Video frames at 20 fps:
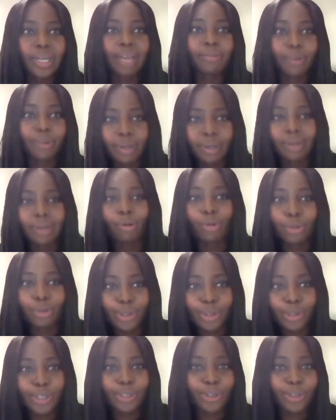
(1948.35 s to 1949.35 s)
I have an
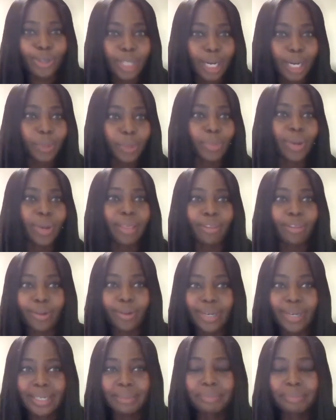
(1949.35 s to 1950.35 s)
older sister, younger
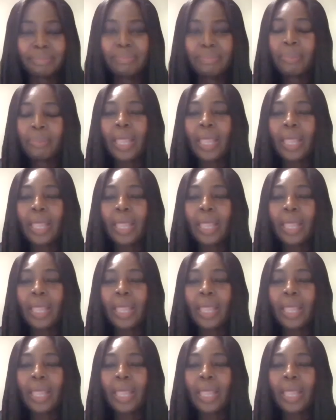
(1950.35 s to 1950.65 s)
brother, and